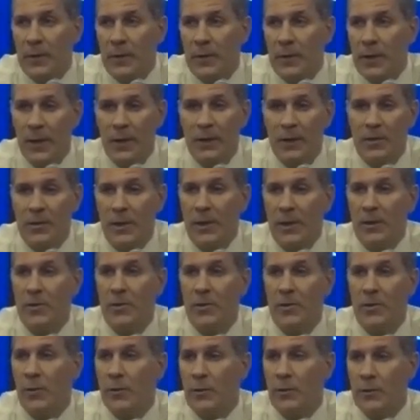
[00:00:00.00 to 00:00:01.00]
can't change
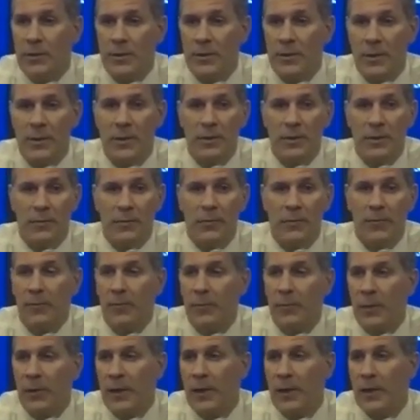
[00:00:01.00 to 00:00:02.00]
your whole system
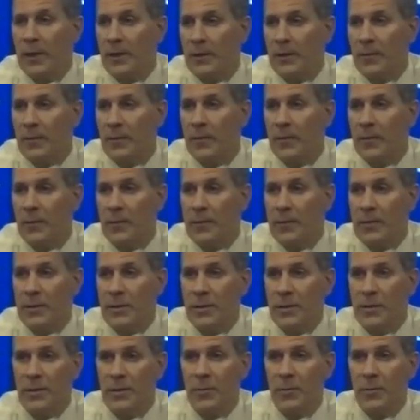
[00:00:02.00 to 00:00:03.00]
playing it
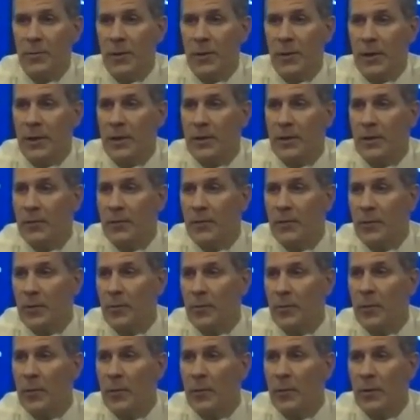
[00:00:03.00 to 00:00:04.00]
just because you're playing a different
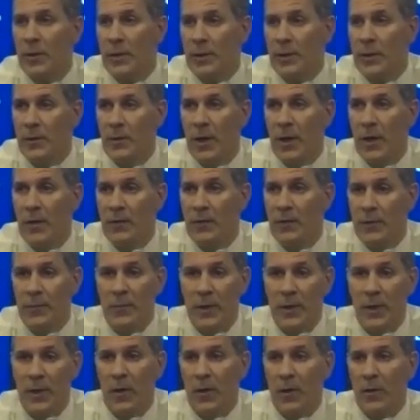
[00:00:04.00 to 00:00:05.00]
opponent. You have to
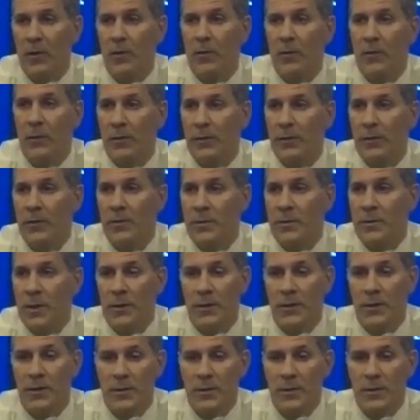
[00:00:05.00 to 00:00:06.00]
be harder in those
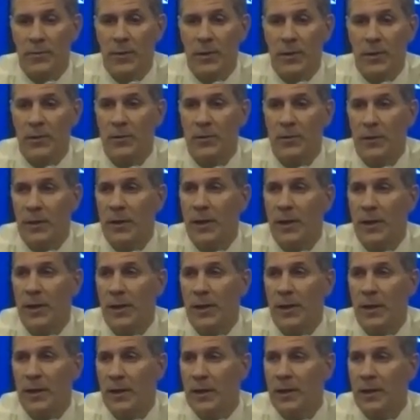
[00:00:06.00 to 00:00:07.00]
areas and make sure they
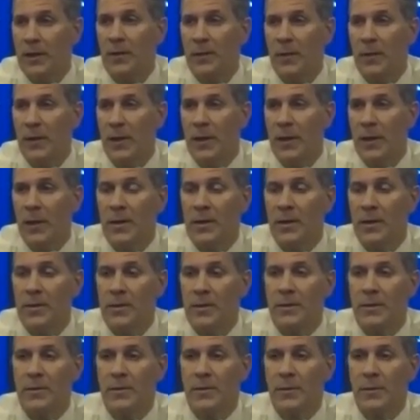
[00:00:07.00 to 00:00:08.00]
can't get into that ice.